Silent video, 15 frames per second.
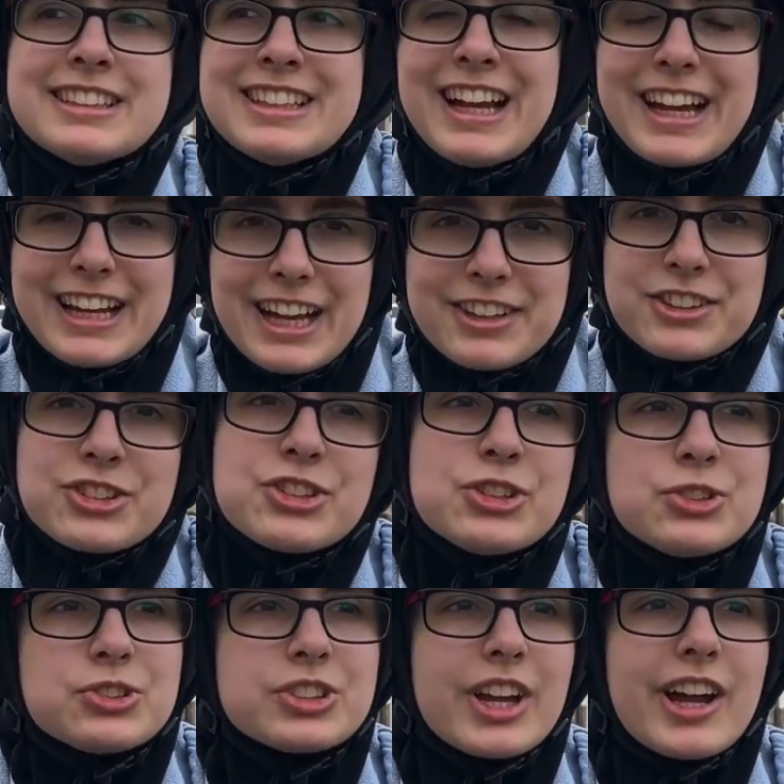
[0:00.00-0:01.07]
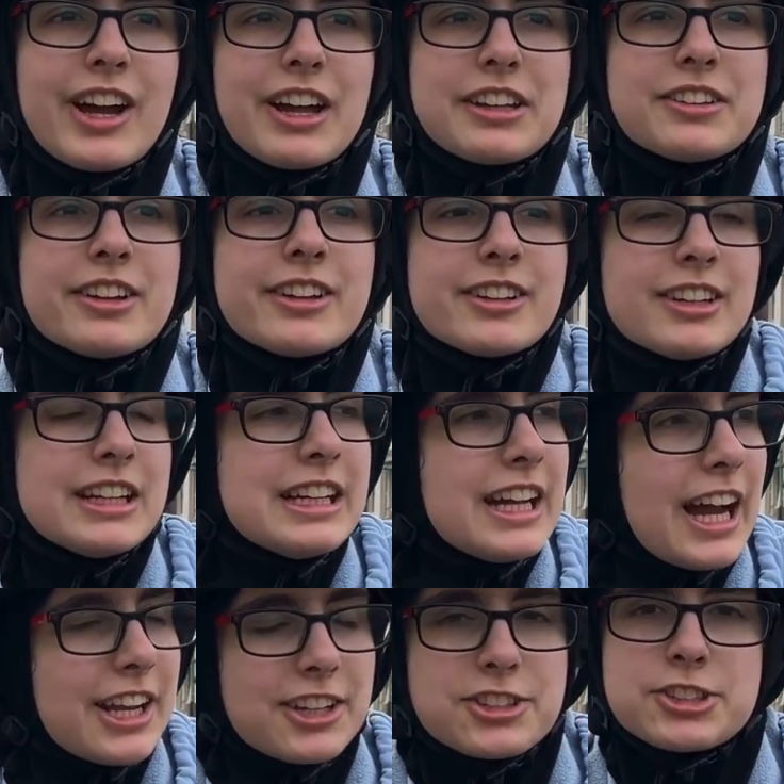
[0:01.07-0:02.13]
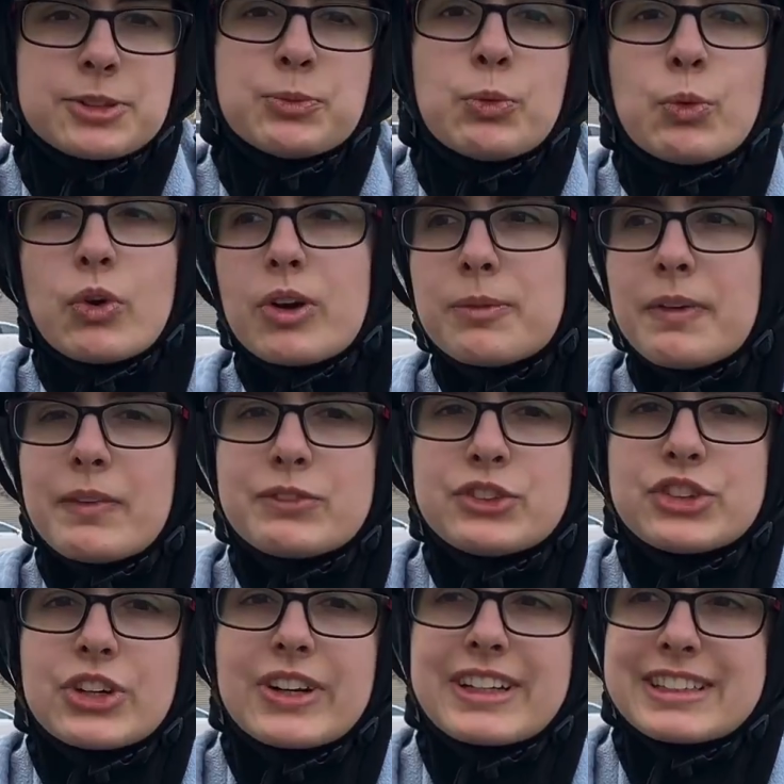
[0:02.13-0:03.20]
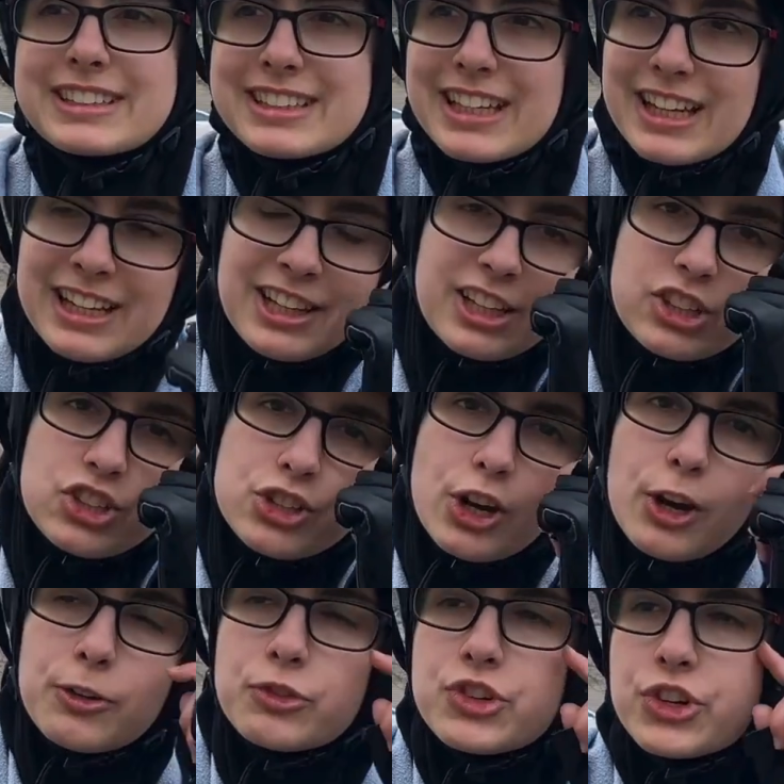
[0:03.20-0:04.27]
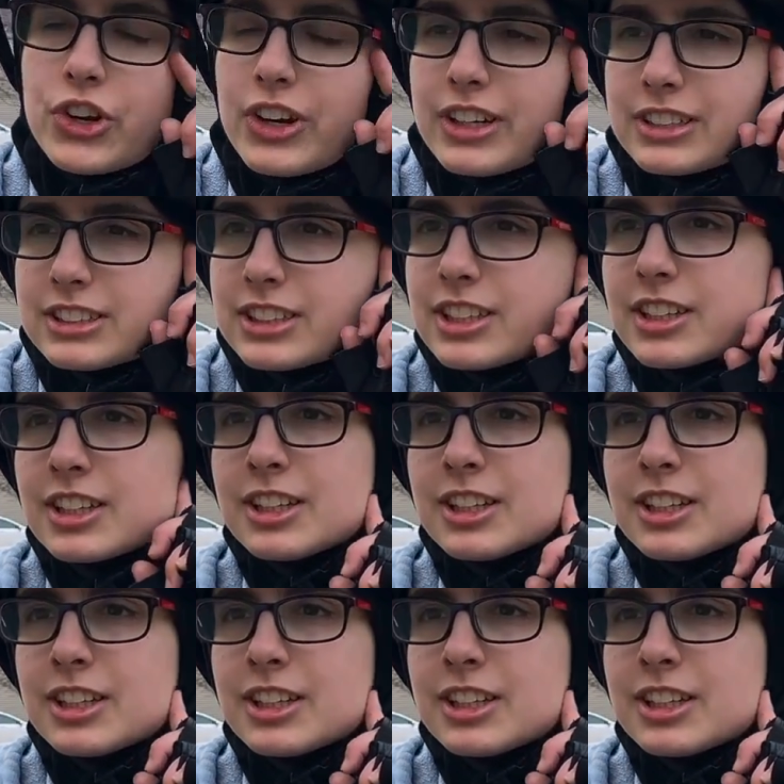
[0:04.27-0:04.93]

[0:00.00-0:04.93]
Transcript: I got the shoes on. I did some warm-up tricks, like shove tricks.